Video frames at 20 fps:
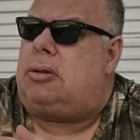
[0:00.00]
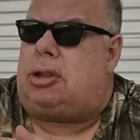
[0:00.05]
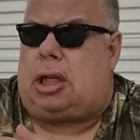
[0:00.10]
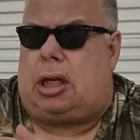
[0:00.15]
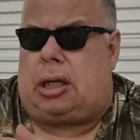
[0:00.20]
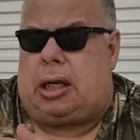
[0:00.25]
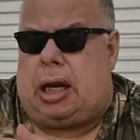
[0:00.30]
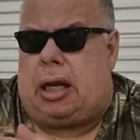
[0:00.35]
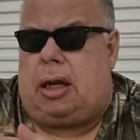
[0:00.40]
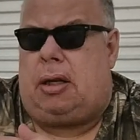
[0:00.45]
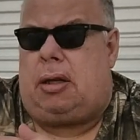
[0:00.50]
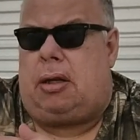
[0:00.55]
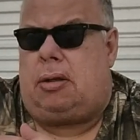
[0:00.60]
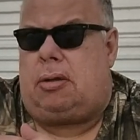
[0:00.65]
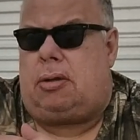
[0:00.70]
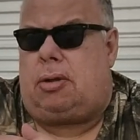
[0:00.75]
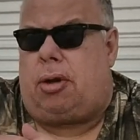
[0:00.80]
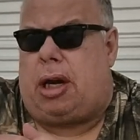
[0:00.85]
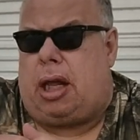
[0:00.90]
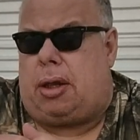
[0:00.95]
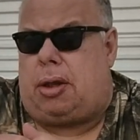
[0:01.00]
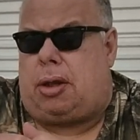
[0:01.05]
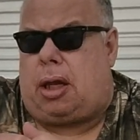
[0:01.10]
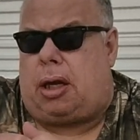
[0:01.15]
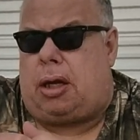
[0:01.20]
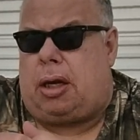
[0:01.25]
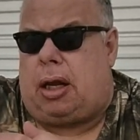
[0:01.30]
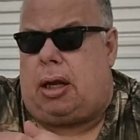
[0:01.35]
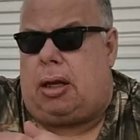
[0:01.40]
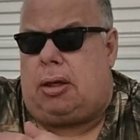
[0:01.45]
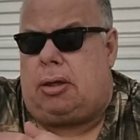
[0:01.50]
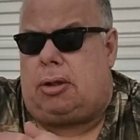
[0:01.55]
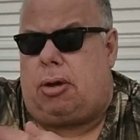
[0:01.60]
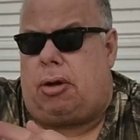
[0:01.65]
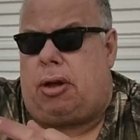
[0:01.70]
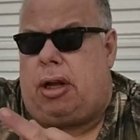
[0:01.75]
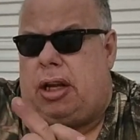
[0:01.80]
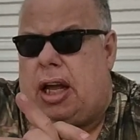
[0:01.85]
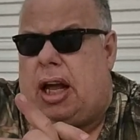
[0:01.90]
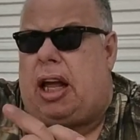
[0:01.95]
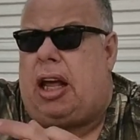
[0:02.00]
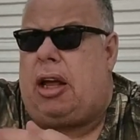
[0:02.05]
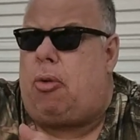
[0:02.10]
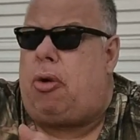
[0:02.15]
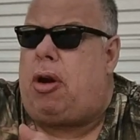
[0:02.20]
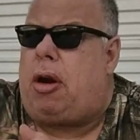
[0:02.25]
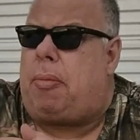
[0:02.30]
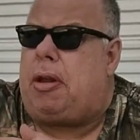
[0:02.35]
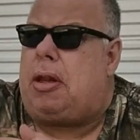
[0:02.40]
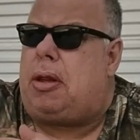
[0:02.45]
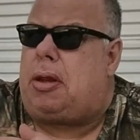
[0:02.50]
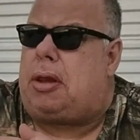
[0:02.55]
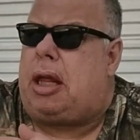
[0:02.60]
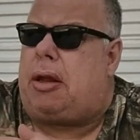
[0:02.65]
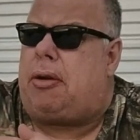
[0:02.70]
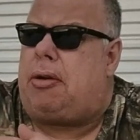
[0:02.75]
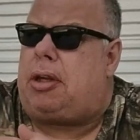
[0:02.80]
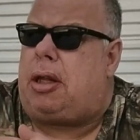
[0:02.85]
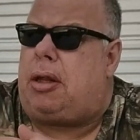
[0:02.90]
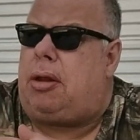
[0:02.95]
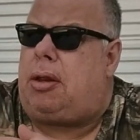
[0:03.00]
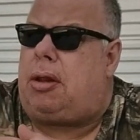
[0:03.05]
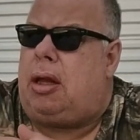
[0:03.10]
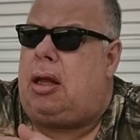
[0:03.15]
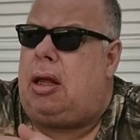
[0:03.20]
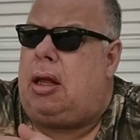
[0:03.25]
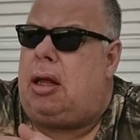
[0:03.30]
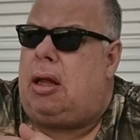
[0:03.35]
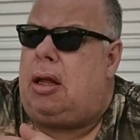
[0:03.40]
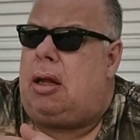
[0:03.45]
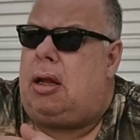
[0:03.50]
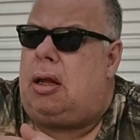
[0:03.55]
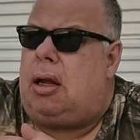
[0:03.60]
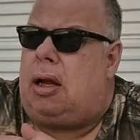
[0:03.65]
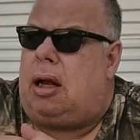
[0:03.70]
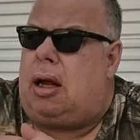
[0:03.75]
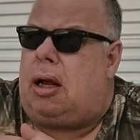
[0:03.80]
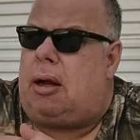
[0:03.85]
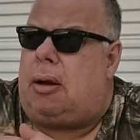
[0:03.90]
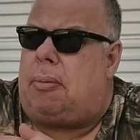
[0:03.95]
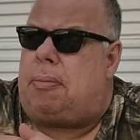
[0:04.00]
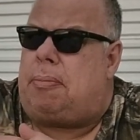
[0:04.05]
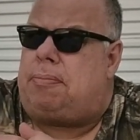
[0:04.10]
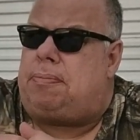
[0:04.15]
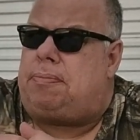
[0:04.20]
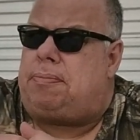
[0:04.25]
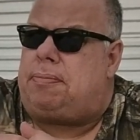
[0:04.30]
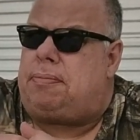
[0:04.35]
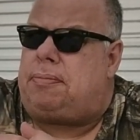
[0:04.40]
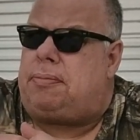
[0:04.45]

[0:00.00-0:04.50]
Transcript: Sunday. Today's Sunday, so yeah, it would have been the 17th. Um,